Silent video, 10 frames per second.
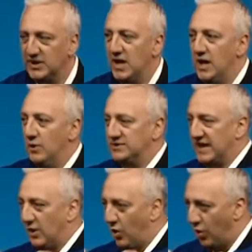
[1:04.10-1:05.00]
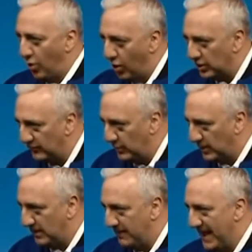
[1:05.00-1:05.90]
this. It was like all of
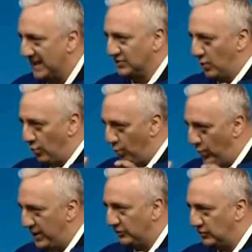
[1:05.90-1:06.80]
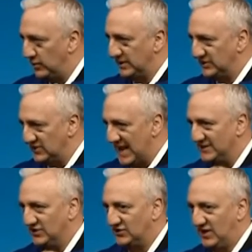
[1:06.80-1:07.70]
you are going to pass. We are doing this
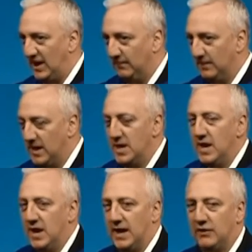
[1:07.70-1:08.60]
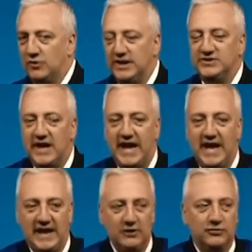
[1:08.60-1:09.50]
as a team. And I realized I
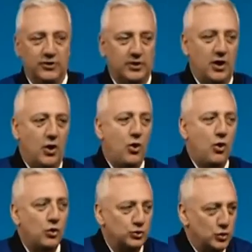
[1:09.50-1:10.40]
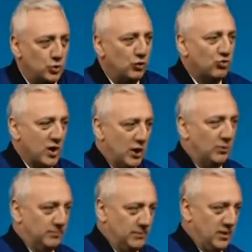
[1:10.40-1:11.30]
had entered a whole new
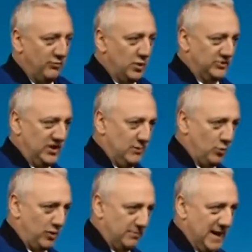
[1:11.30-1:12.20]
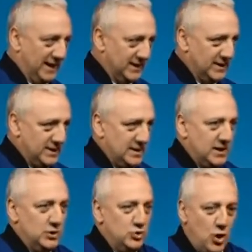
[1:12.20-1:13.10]
realm of what teamwork meant.
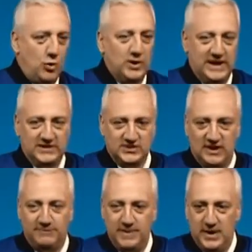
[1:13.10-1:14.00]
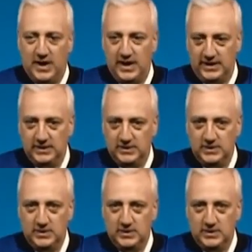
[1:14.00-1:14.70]
No one gets left behind.